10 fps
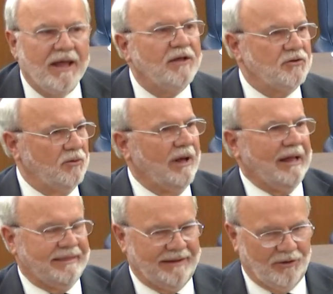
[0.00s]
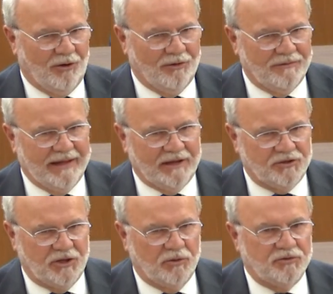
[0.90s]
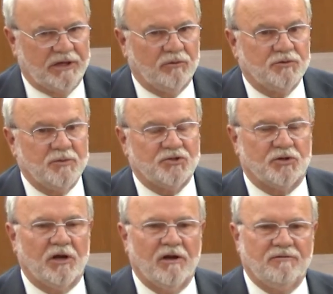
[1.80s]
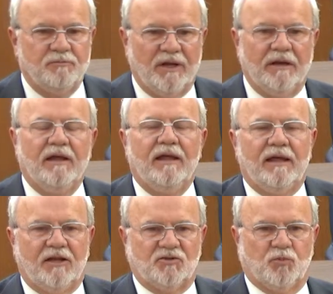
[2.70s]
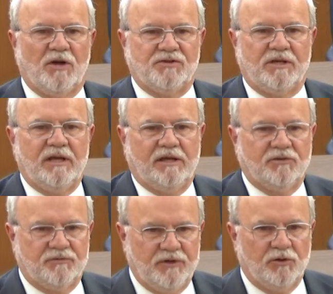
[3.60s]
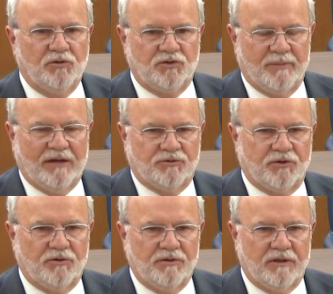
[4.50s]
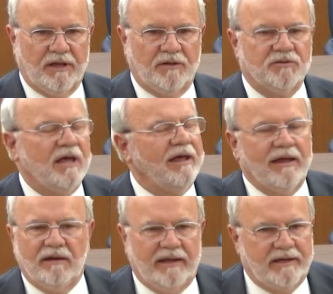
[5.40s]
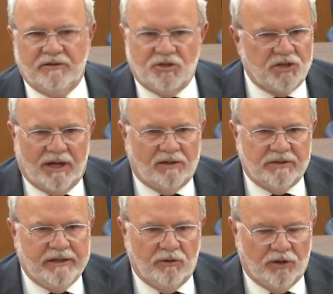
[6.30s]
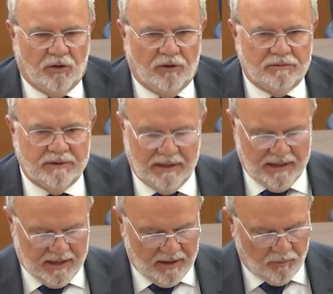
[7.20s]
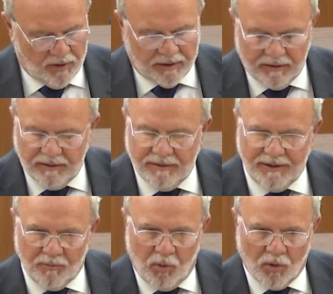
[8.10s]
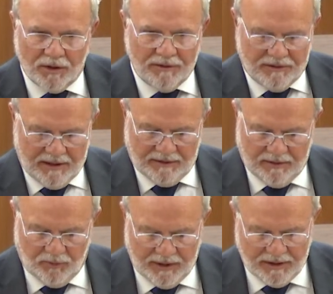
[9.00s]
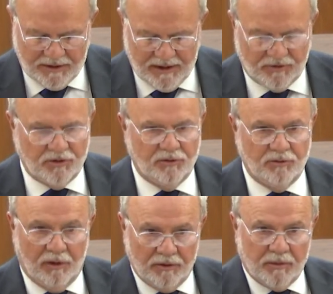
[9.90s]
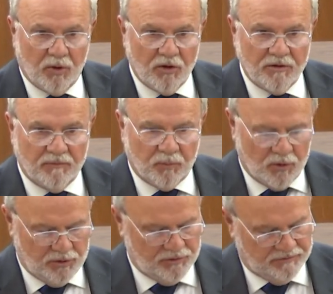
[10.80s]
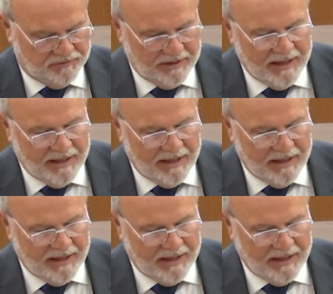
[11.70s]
So I think all of that shows that it was Mr. Huffman expressing his views about certain things and letting the child hear it all. But the important thing that we need to get to on the burden of proof,